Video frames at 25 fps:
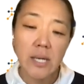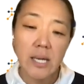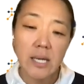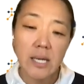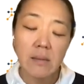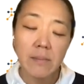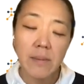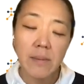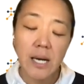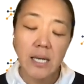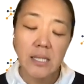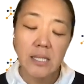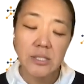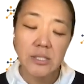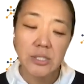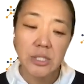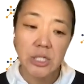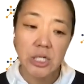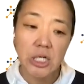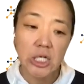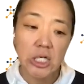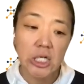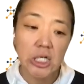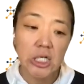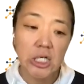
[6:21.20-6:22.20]
antibodies are
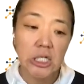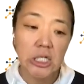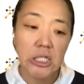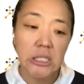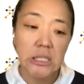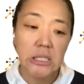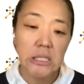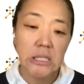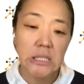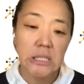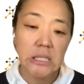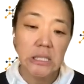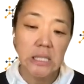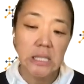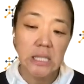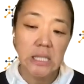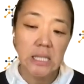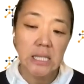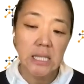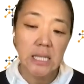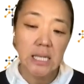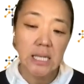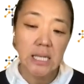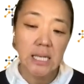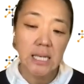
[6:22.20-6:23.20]

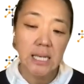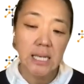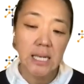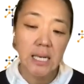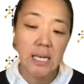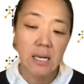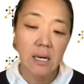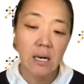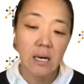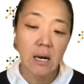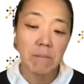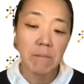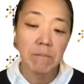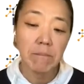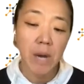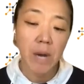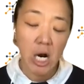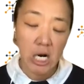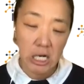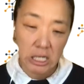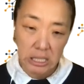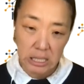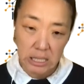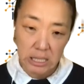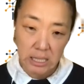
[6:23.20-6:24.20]
currently
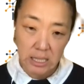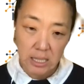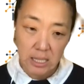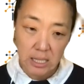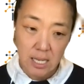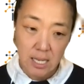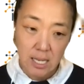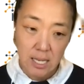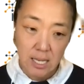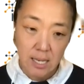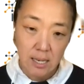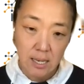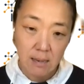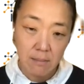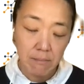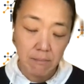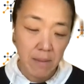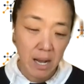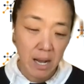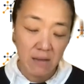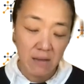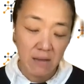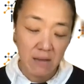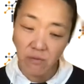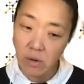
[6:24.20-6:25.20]
marketed.
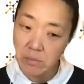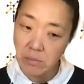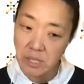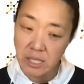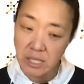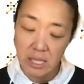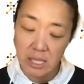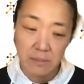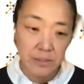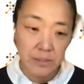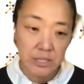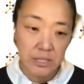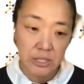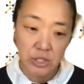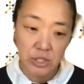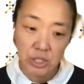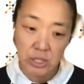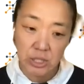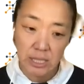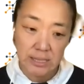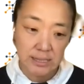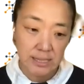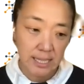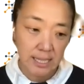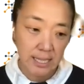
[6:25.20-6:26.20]
My former company,
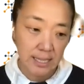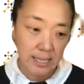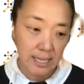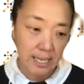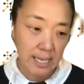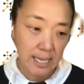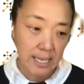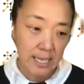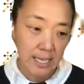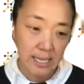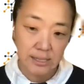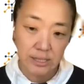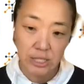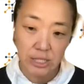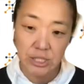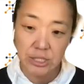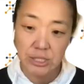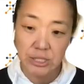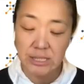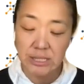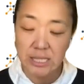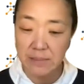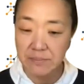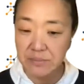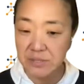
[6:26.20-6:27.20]
Genentech, has
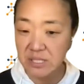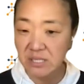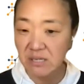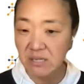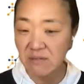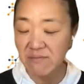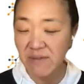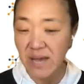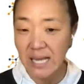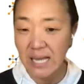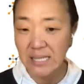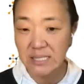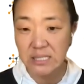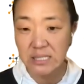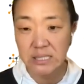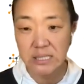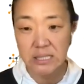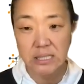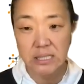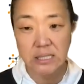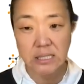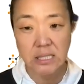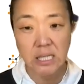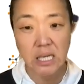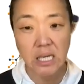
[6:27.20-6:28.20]
Herceptin,
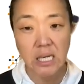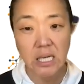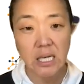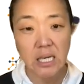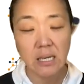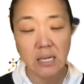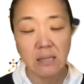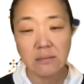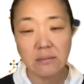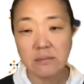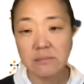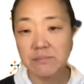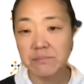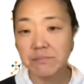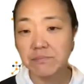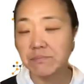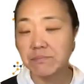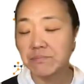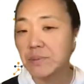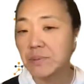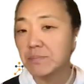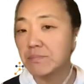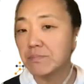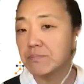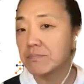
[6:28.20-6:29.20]
Avastin.
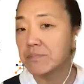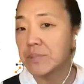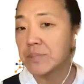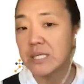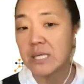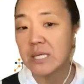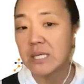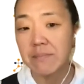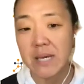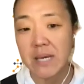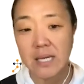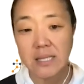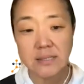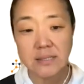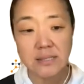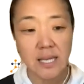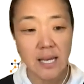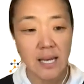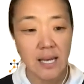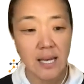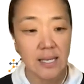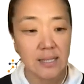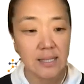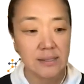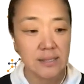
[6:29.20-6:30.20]
BMS
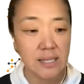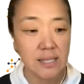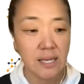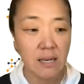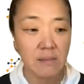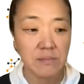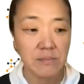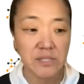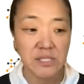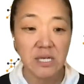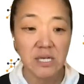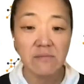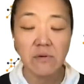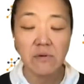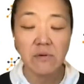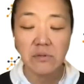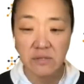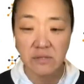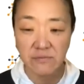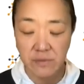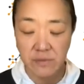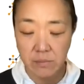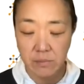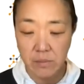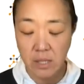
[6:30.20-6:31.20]
has several
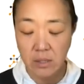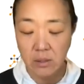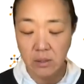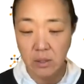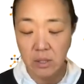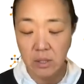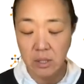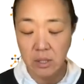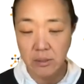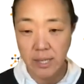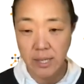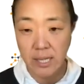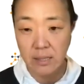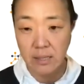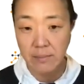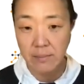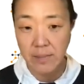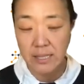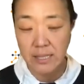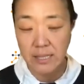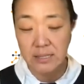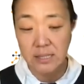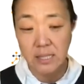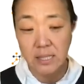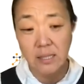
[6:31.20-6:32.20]
different monoclonal
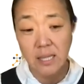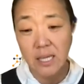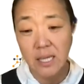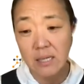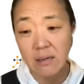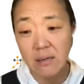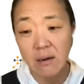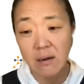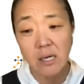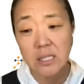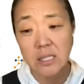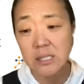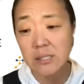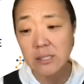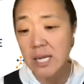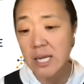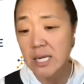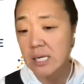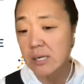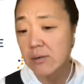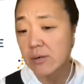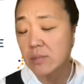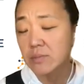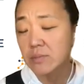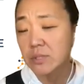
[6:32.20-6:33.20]
antibodies, and they garner
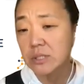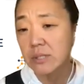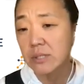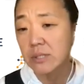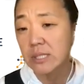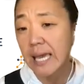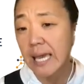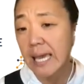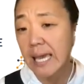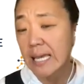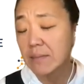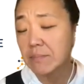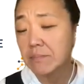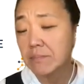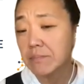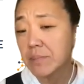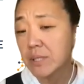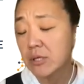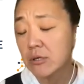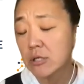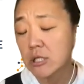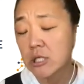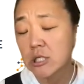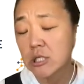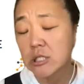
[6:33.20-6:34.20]
anywhere between $8
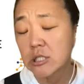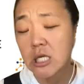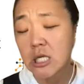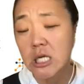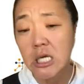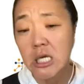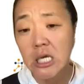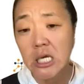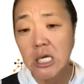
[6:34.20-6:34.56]
billion